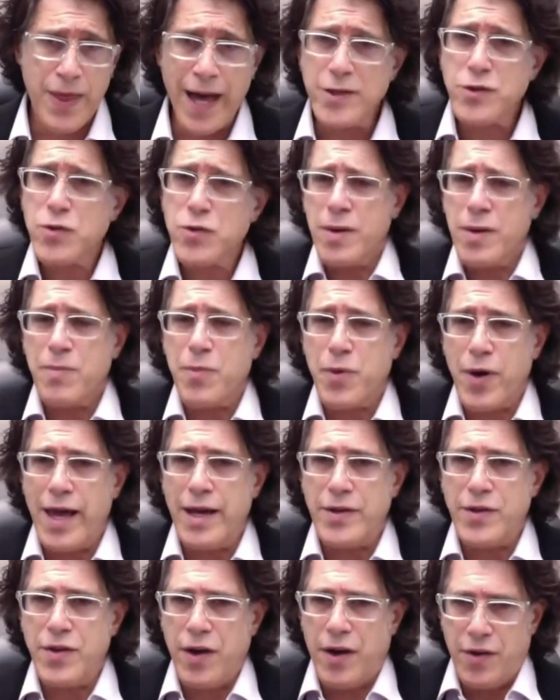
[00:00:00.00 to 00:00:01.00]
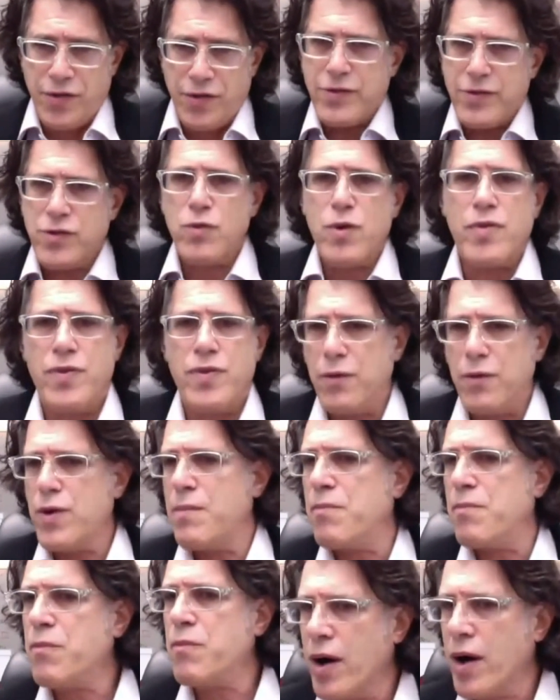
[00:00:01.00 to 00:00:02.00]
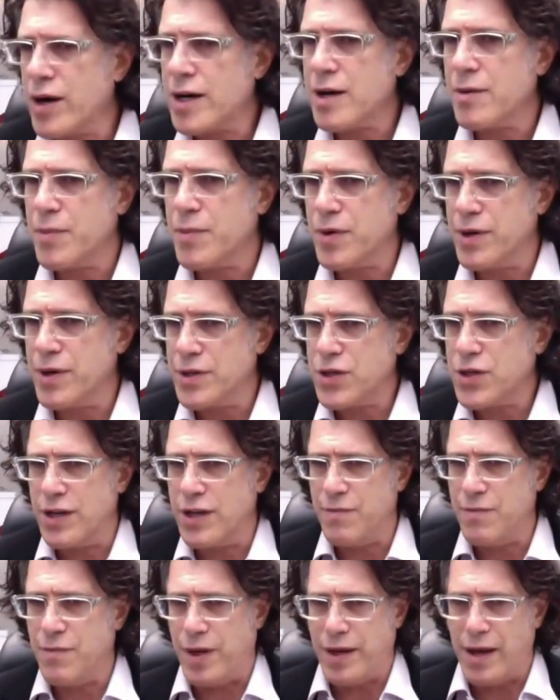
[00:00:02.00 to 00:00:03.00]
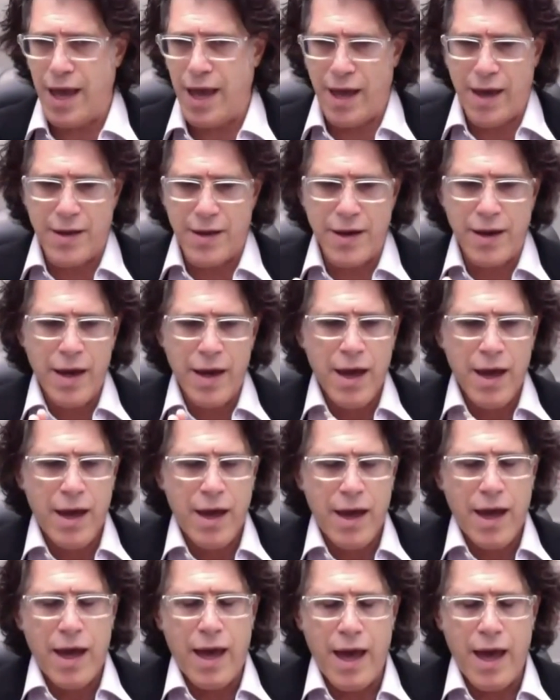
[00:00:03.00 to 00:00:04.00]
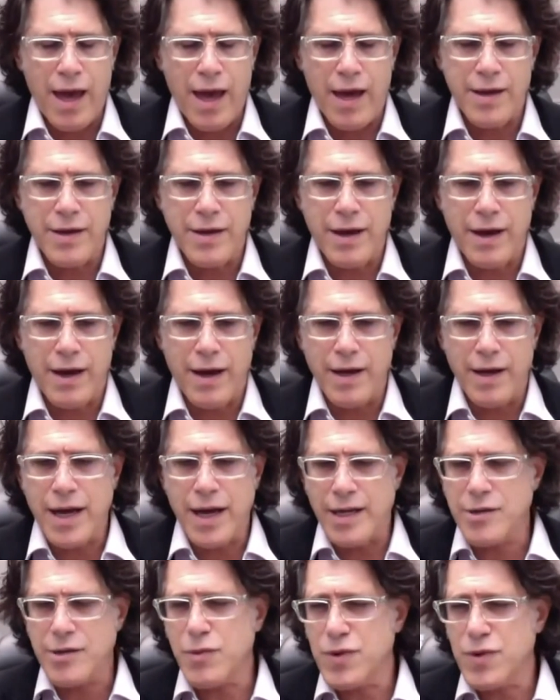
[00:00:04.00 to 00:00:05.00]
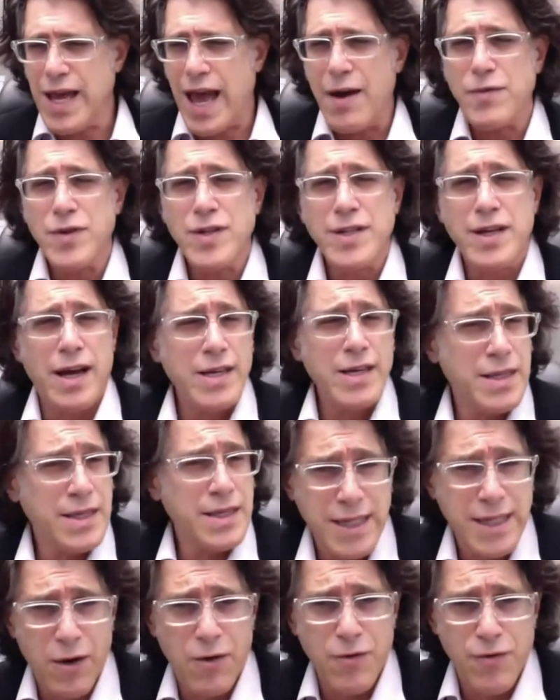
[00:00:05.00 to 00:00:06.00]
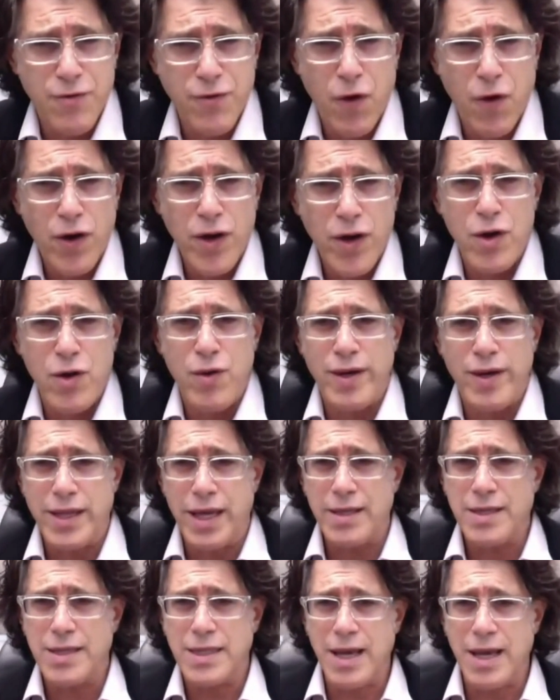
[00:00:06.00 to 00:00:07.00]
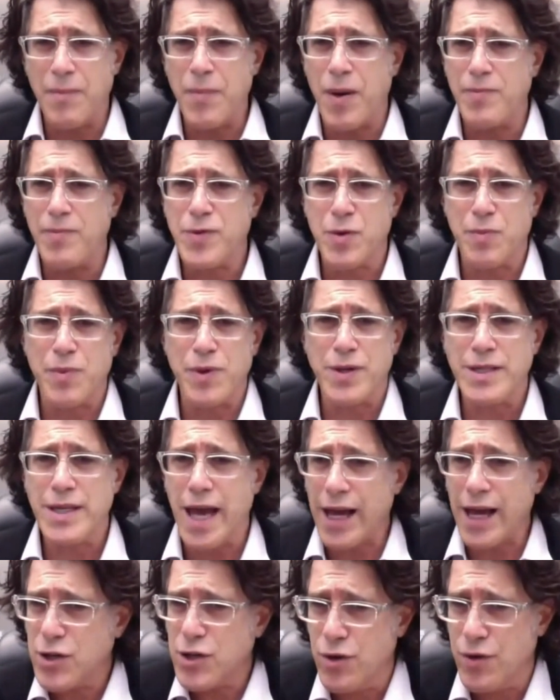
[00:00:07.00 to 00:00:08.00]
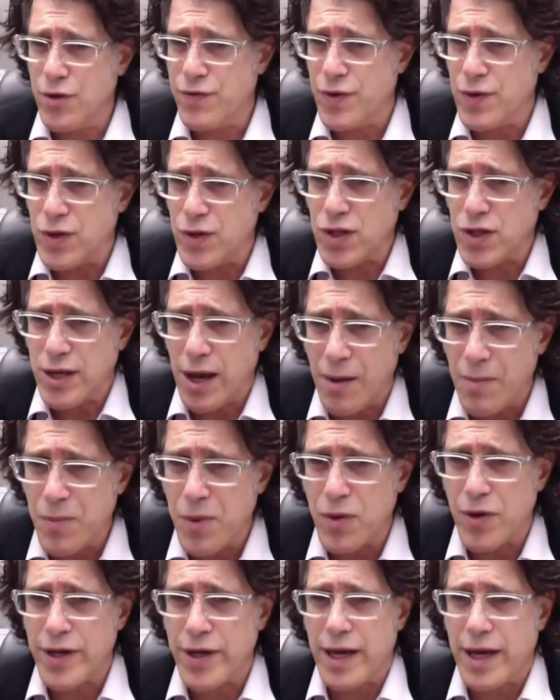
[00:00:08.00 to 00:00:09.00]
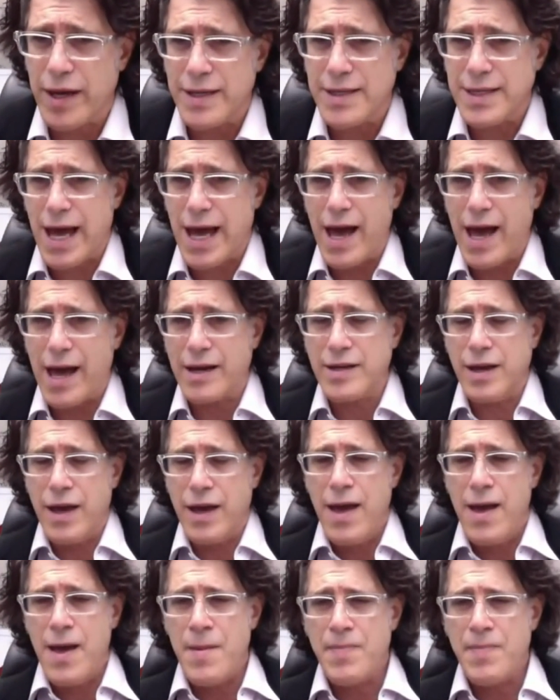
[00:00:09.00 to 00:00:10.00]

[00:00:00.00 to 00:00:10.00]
That's what a brand does. That's what that remarkable achievement. And customers advertise and sell for you, and they step up to protect you if you stumble or get attacked.